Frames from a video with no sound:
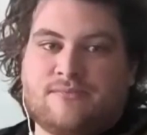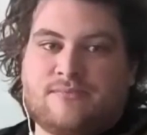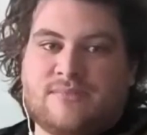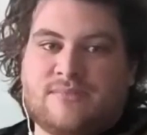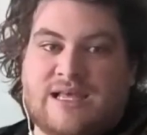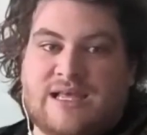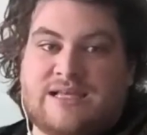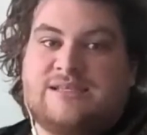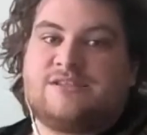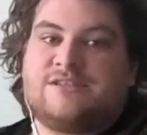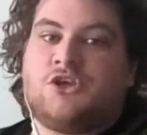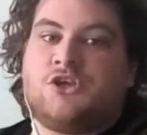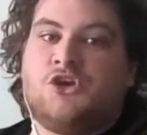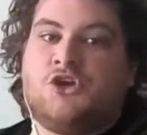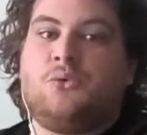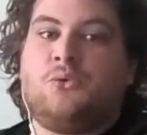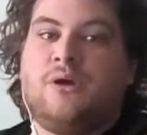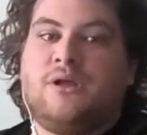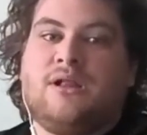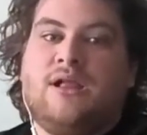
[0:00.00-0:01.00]
That is, who
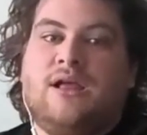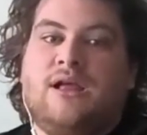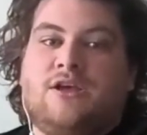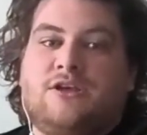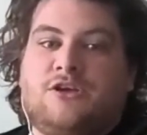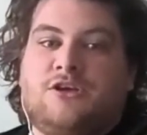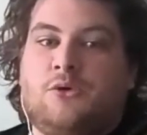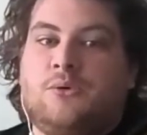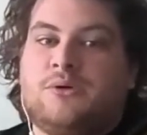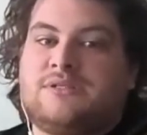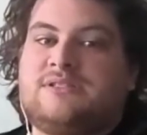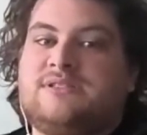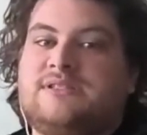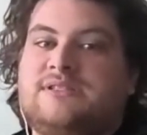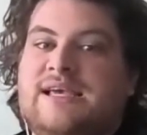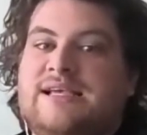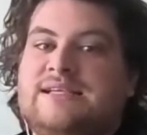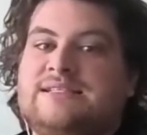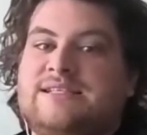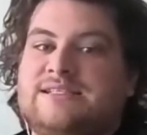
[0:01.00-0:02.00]
will, who will
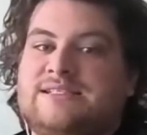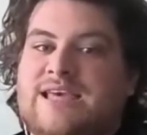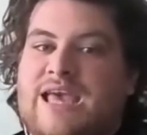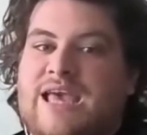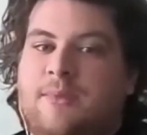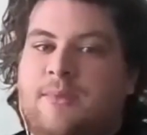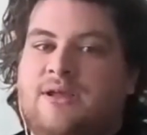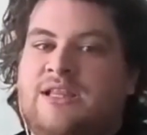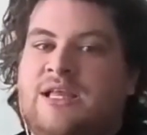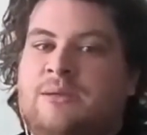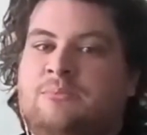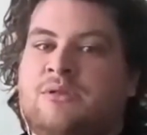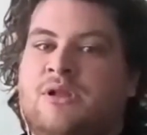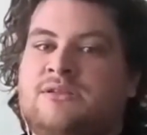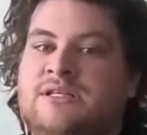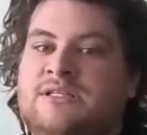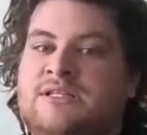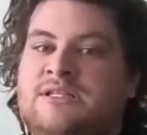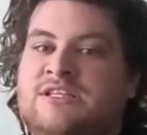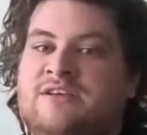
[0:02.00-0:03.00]
seize this chemically
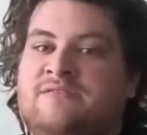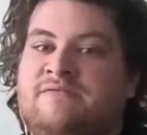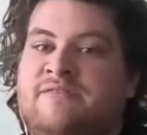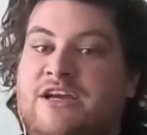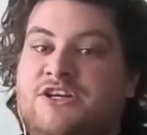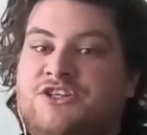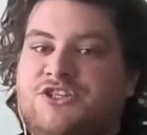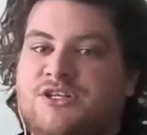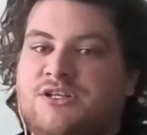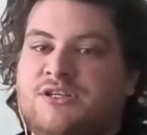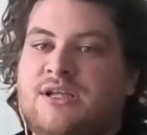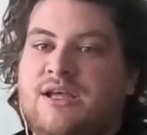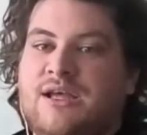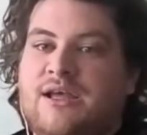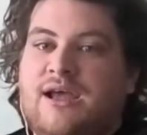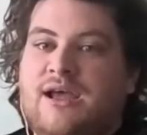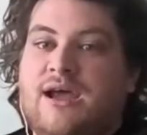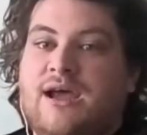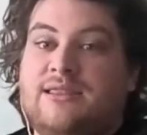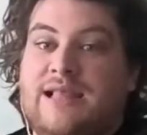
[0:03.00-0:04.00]
blunted disaffection
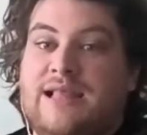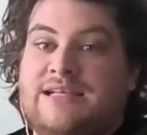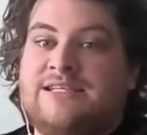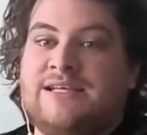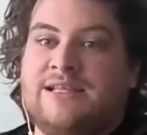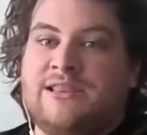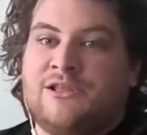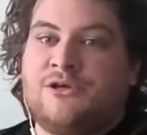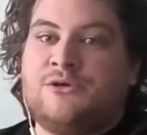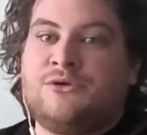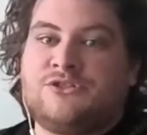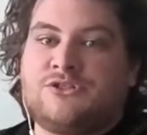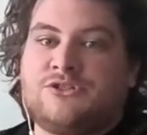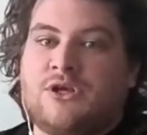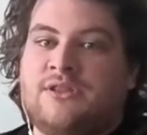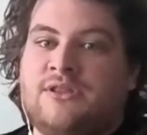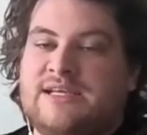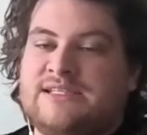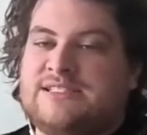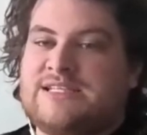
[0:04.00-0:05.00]
and let it loose on
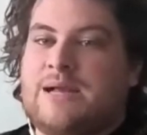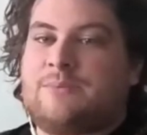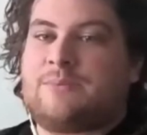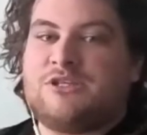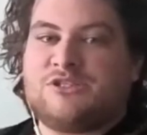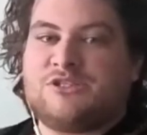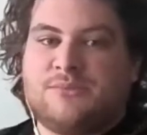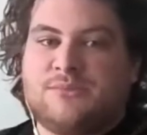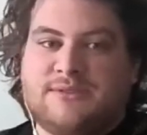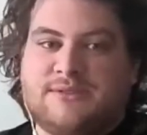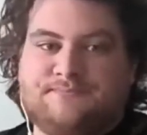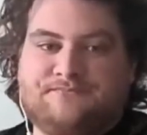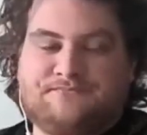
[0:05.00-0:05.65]
the establishment?